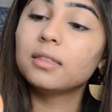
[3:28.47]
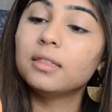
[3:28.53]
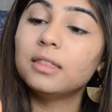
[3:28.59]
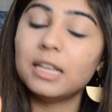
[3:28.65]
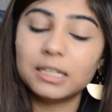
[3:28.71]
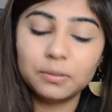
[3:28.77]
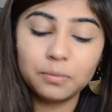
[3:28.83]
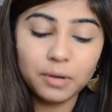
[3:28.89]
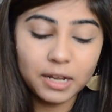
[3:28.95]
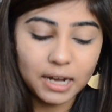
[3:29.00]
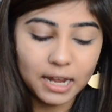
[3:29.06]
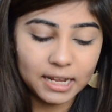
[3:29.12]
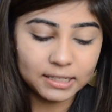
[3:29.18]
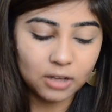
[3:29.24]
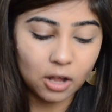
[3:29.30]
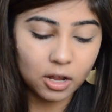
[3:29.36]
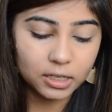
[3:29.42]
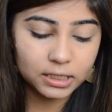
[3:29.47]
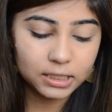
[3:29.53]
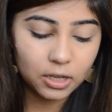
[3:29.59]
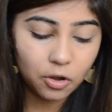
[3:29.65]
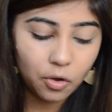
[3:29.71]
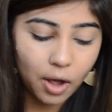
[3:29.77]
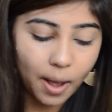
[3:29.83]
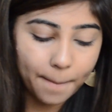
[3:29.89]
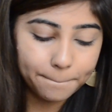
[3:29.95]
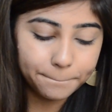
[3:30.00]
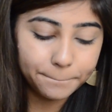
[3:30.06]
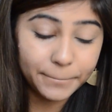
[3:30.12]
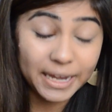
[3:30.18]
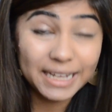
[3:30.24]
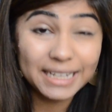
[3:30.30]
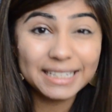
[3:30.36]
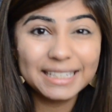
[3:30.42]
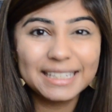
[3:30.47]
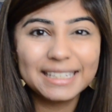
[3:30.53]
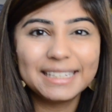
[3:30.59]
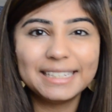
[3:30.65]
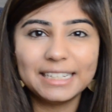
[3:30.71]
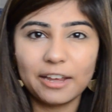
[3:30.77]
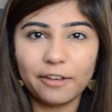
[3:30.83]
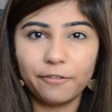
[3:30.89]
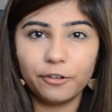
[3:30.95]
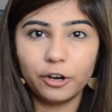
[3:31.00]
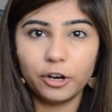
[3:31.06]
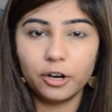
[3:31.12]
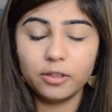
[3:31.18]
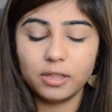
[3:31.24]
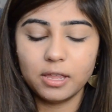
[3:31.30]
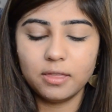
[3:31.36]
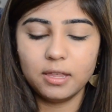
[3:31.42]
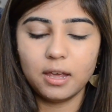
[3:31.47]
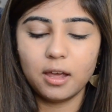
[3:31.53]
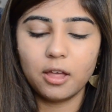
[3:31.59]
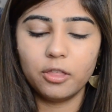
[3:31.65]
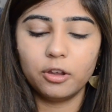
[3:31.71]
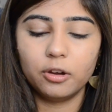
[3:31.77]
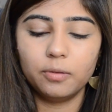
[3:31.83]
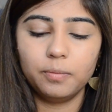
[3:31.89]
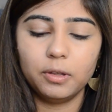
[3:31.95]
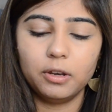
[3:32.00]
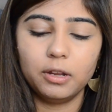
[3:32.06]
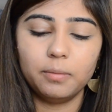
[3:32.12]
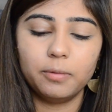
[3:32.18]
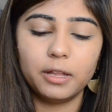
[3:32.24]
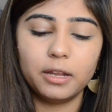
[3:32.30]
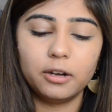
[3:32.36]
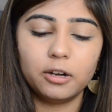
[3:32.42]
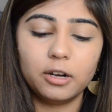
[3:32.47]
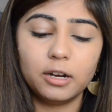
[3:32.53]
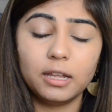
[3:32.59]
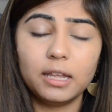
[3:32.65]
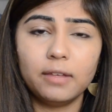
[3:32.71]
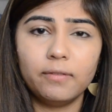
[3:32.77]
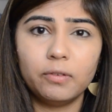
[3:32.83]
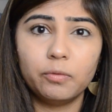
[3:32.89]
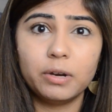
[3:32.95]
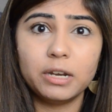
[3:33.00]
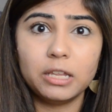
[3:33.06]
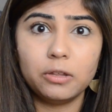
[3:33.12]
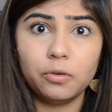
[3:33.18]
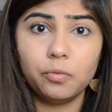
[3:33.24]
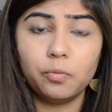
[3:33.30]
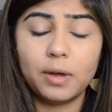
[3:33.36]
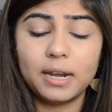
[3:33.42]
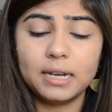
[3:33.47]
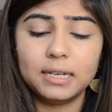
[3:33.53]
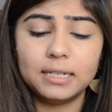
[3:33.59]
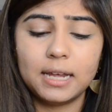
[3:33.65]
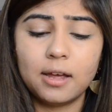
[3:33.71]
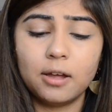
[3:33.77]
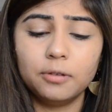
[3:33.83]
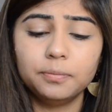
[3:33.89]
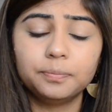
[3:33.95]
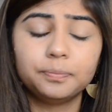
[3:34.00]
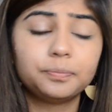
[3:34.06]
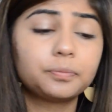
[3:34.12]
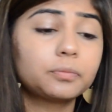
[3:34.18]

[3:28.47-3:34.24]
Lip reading: This one is also a bit stiffer than the other Beauty Blender, even when you wet it down.